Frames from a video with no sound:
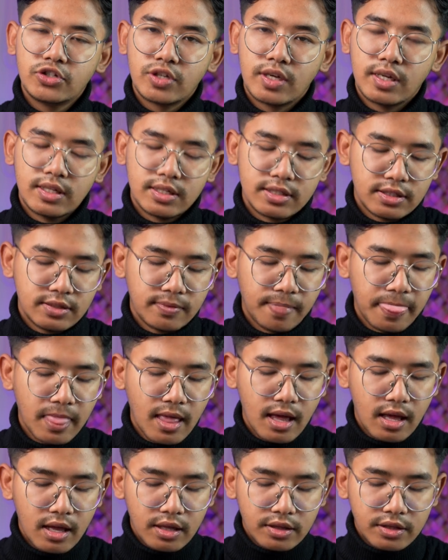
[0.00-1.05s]
changed
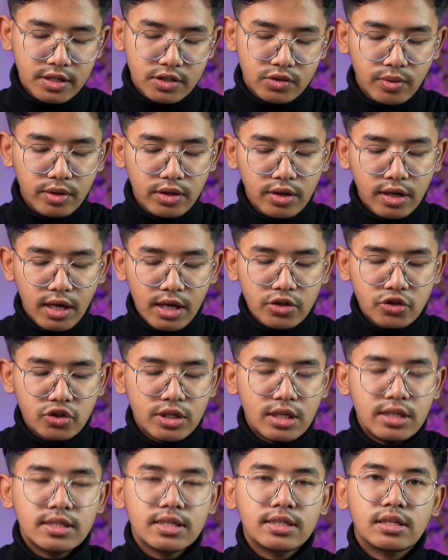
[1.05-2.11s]
this way you can change